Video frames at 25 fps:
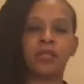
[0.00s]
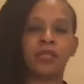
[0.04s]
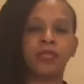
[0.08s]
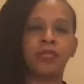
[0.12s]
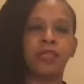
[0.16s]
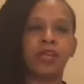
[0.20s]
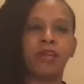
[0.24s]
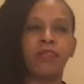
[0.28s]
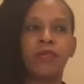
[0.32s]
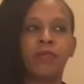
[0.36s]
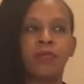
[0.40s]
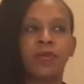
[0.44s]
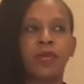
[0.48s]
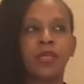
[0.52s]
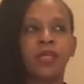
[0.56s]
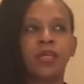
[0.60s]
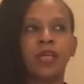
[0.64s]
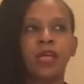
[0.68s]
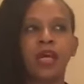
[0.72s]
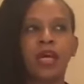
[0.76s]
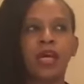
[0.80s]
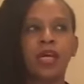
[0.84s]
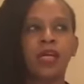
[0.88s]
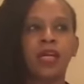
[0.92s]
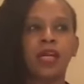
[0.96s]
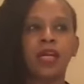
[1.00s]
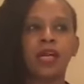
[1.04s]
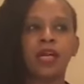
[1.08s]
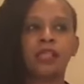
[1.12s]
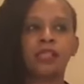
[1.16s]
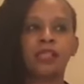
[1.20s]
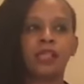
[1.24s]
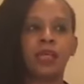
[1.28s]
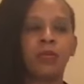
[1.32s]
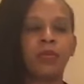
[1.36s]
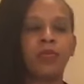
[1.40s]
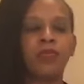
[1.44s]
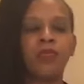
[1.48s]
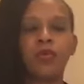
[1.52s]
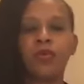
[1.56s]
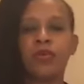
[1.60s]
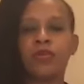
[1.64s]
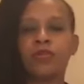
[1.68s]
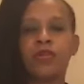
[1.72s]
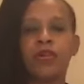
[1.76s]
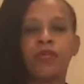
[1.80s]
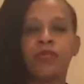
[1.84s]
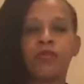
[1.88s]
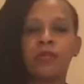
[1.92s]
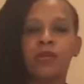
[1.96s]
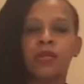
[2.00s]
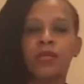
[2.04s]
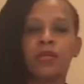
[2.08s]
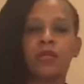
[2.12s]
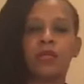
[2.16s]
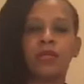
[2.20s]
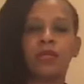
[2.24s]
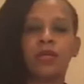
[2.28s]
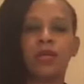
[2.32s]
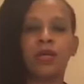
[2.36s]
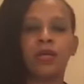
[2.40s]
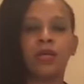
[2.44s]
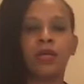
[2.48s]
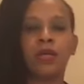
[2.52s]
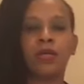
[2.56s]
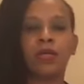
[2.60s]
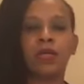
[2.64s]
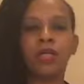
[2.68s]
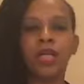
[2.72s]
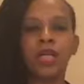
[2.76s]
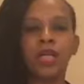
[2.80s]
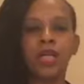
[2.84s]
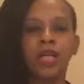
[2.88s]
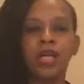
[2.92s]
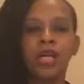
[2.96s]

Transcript: There's never been, like I said before, there's never been a lull.